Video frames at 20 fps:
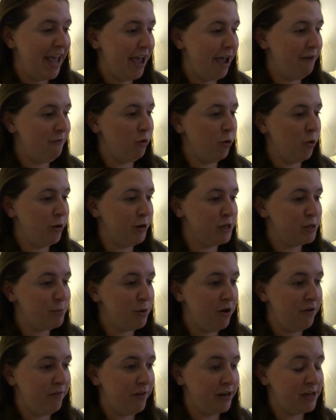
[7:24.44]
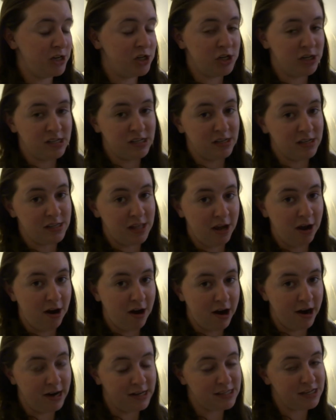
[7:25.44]
Everyone is perfect just as they
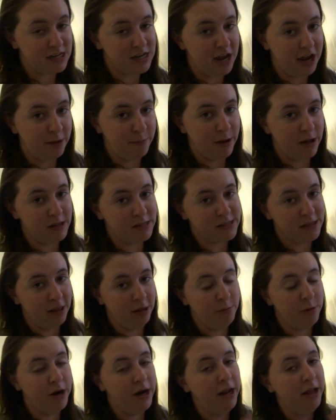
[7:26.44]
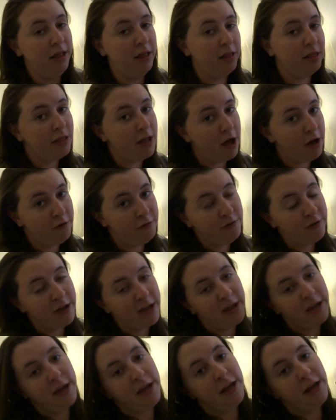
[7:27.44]
are. It's a day about celebrating love,
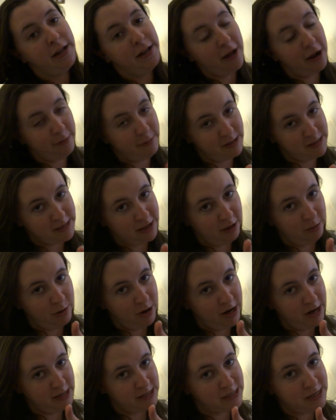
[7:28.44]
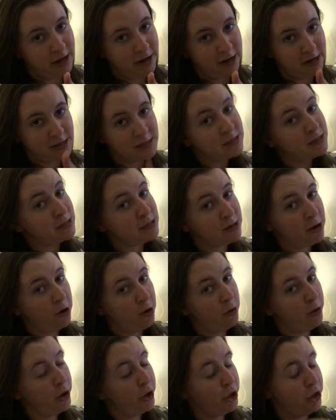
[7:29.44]
not about celebrating aesthetics.
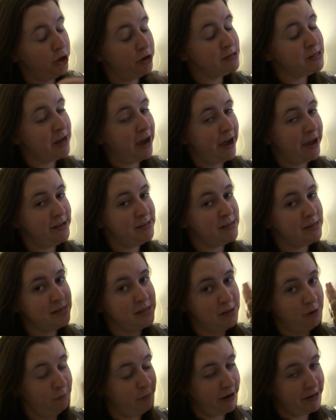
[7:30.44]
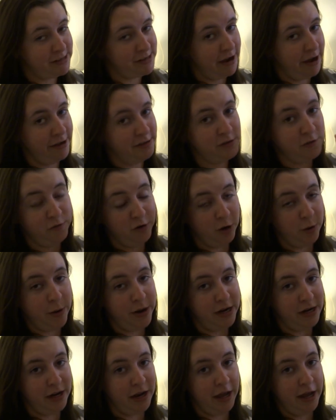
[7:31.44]
So your size is the right size for your
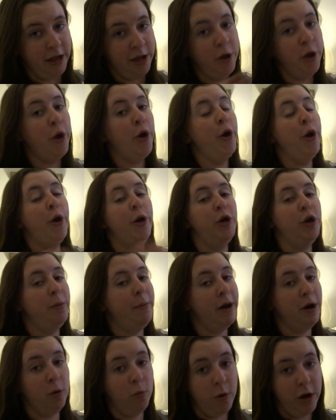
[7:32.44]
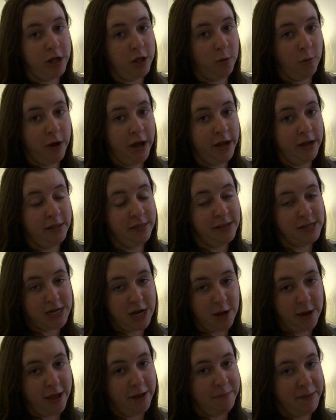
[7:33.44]
wedding day, no matter what you weigh the
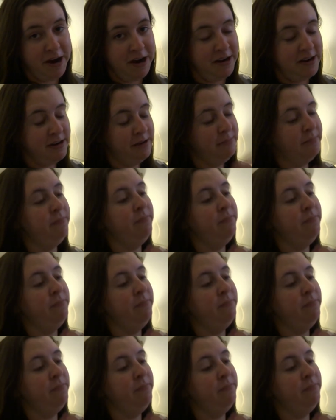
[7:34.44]
day you get married.